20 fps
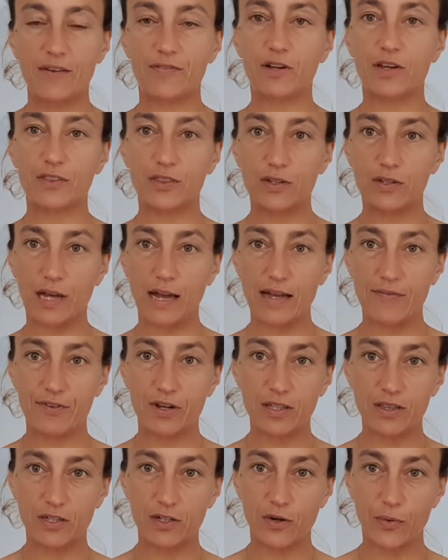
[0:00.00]
got
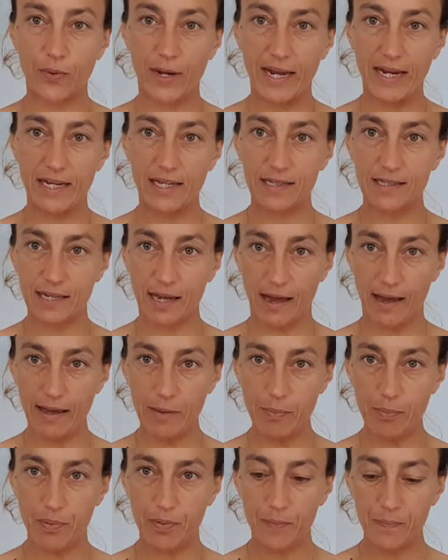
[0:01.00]
the grainy
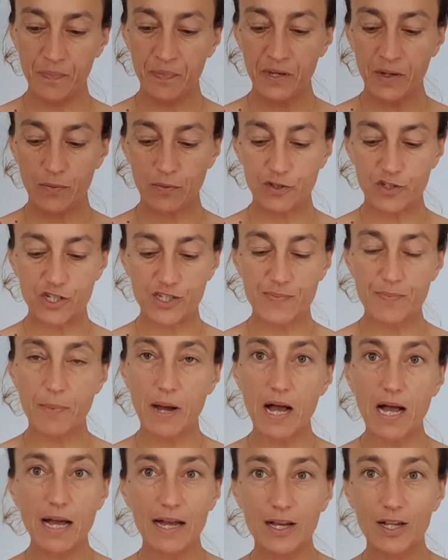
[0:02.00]
type, which is
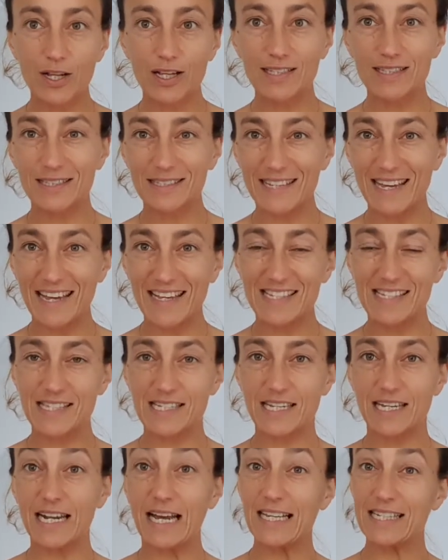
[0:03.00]
mild,
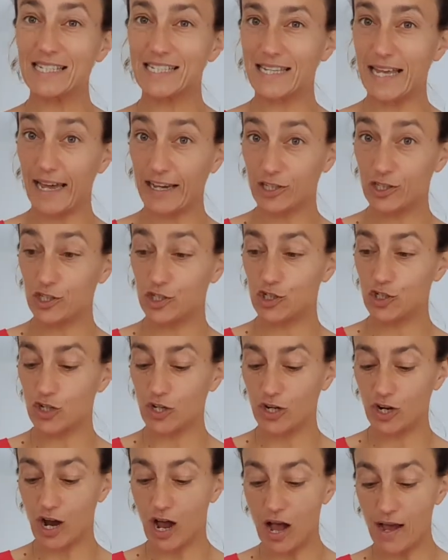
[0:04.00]
tasty, it has
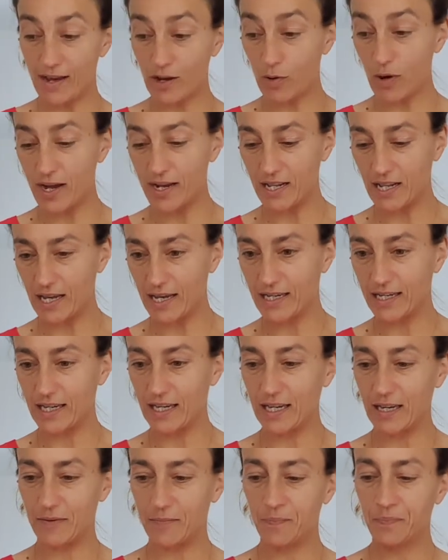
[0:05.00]
texture. I quite like
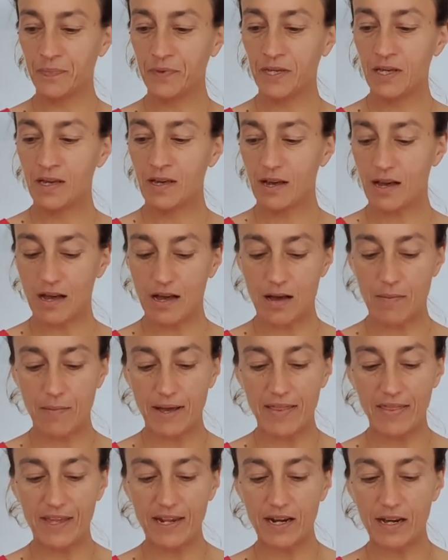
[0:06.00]
it.
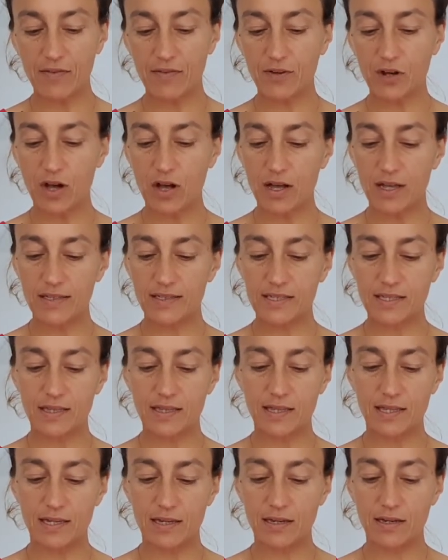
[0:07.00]
And then I've got
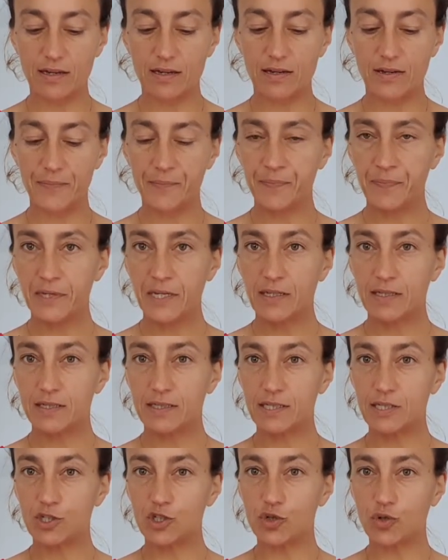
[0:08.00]
the
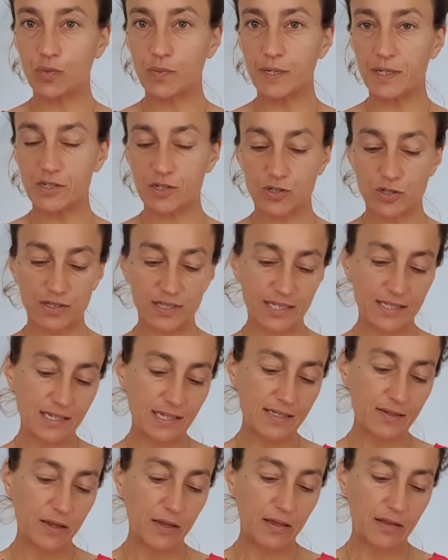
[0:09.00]
Dijon mustard. This
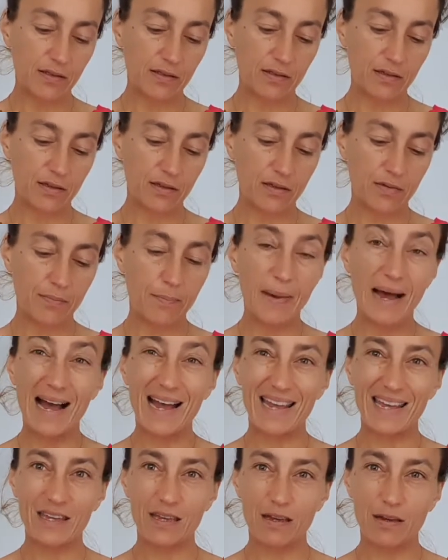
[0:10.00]
is the
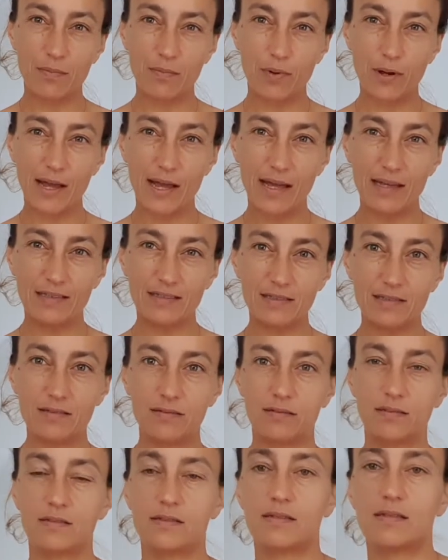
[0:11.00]
Maille brand.
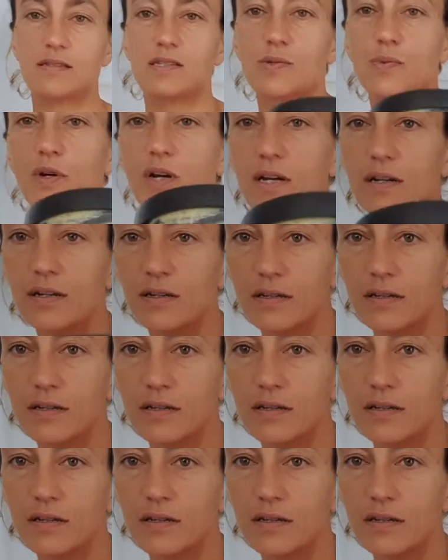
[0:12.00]
It's this one.